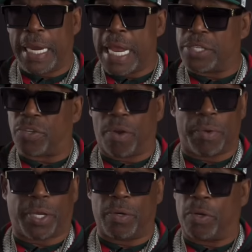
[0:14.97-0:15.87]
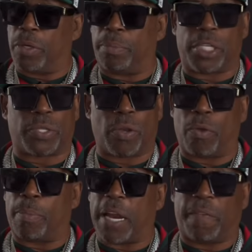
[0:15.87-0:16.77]
And that story can only be
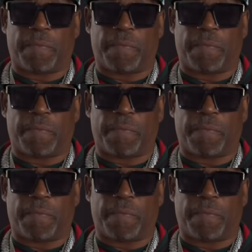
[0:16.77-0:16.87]
told by the